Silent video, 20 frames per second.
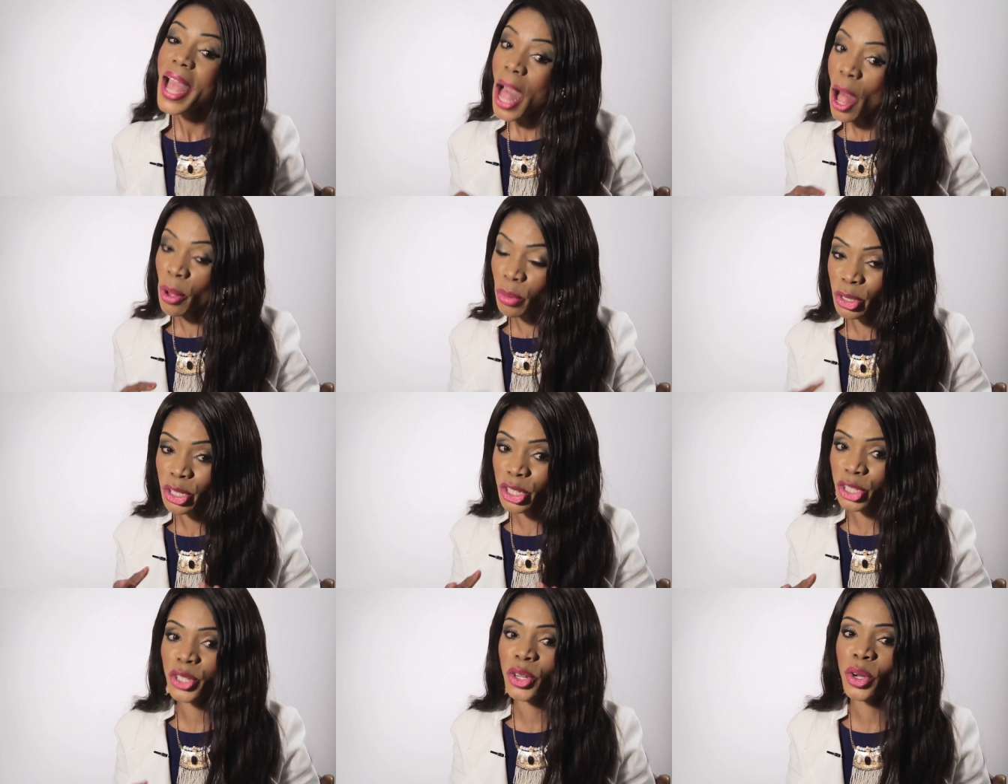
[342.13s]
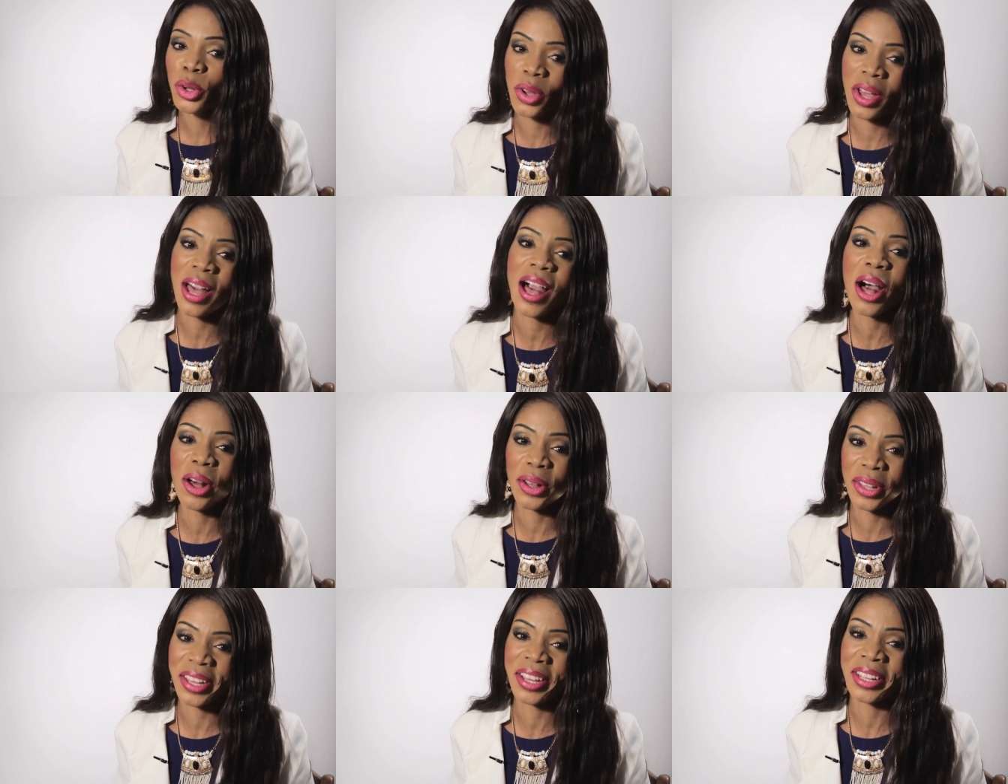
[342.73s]
I will show you
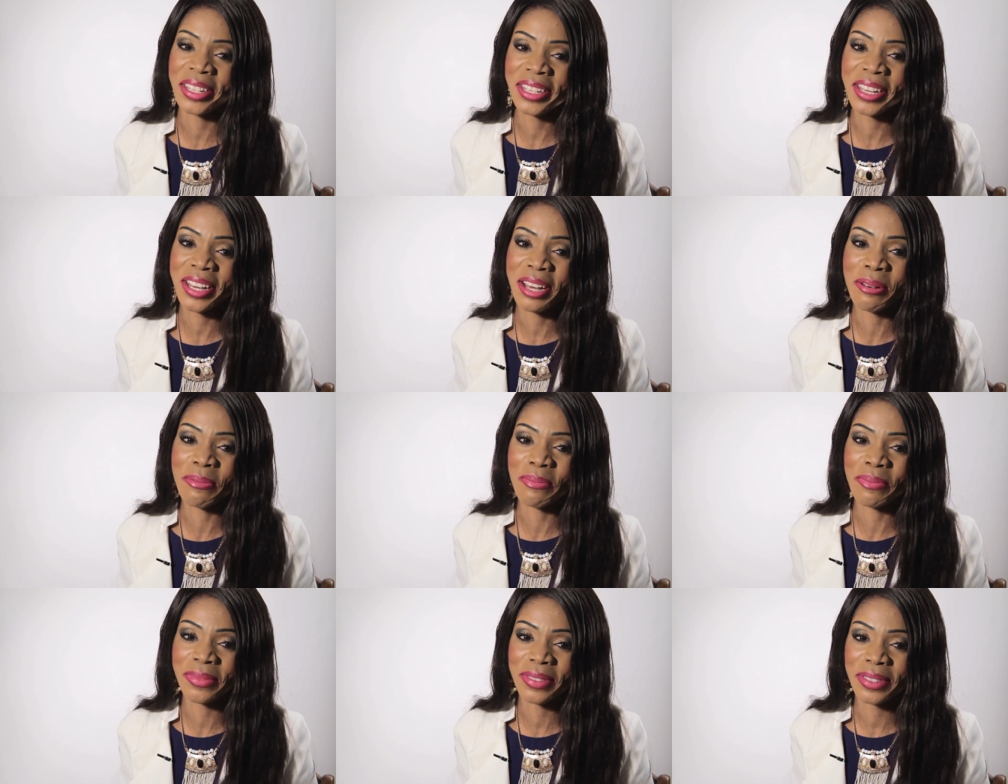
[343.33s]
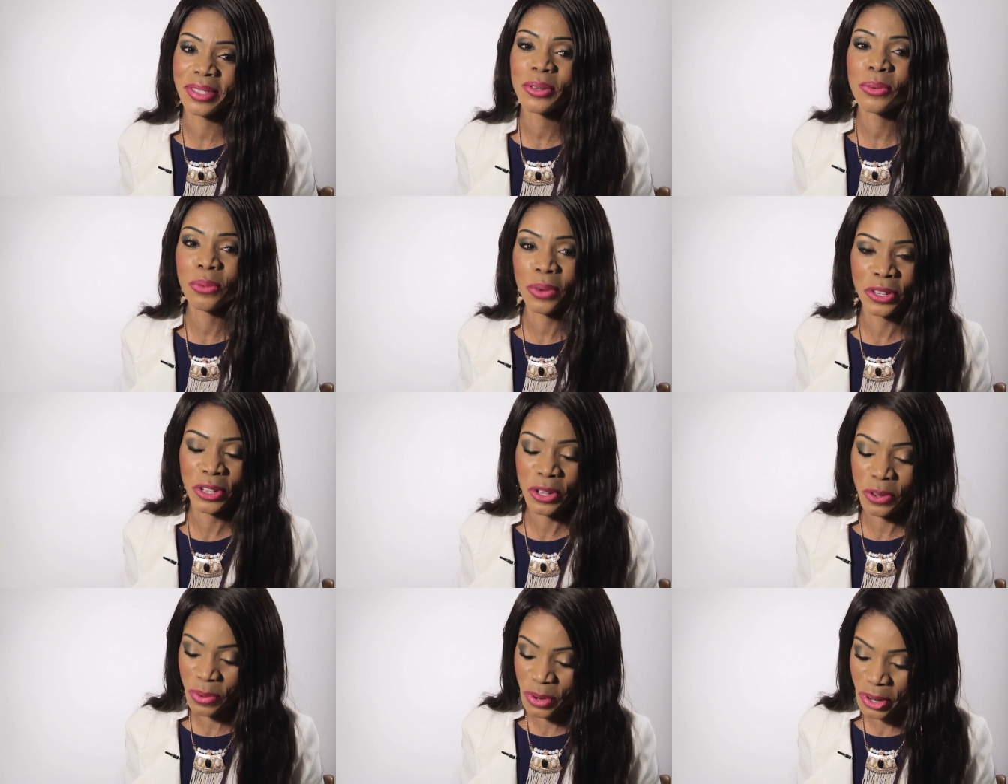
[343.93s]
how God comes
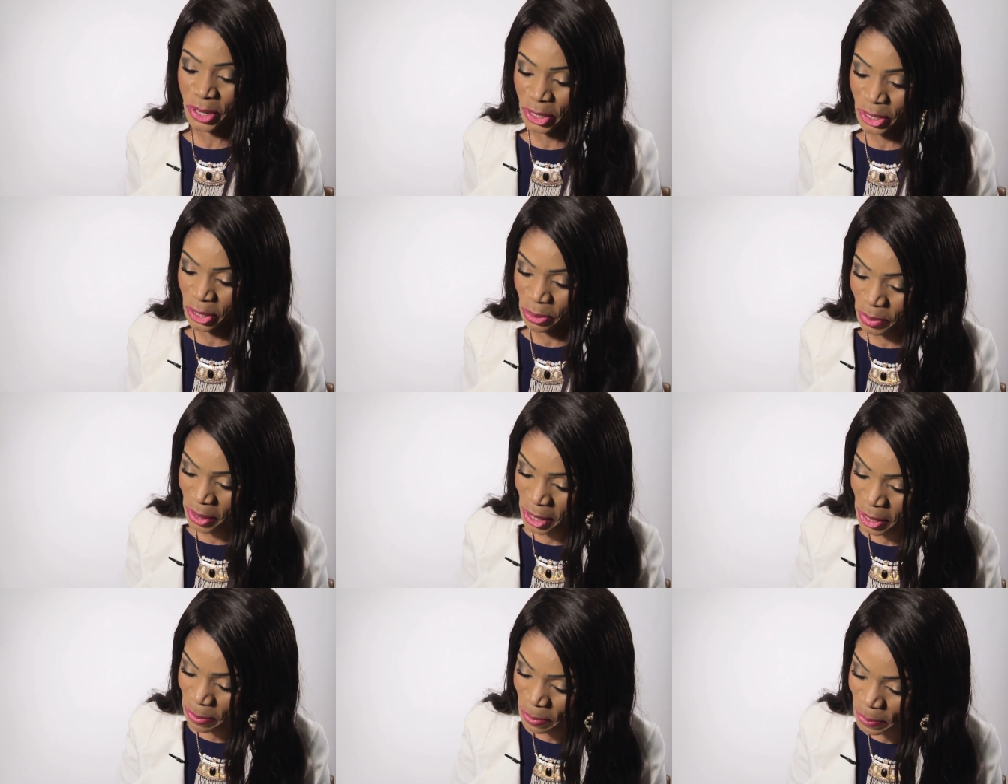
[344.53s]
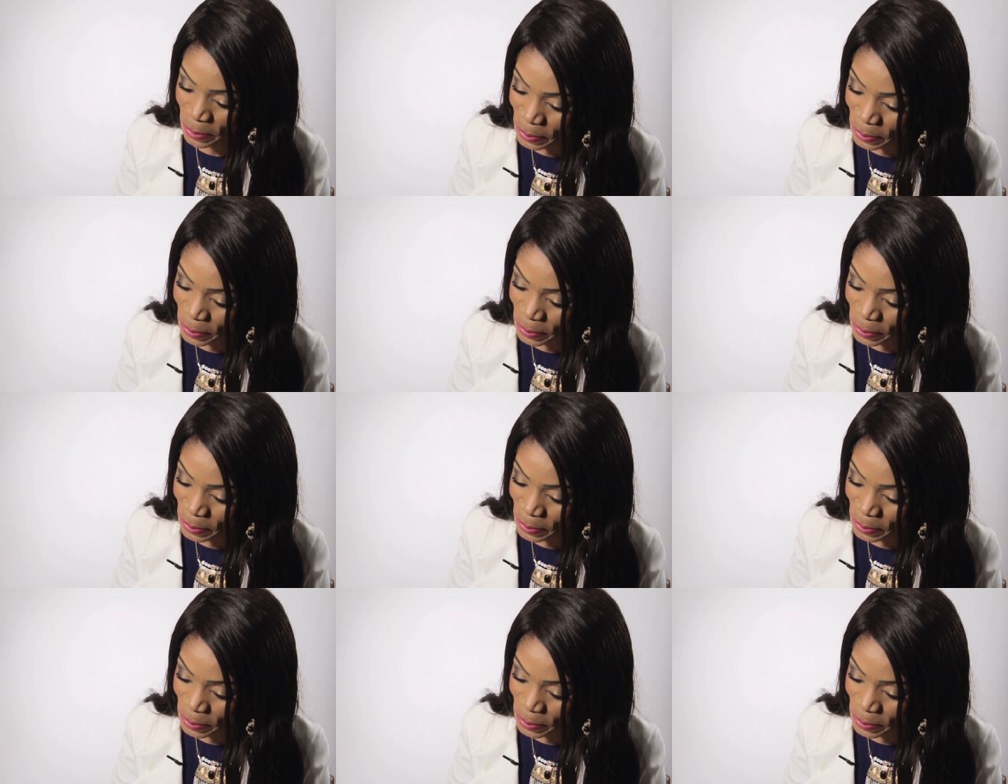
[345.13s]
when you worship Him.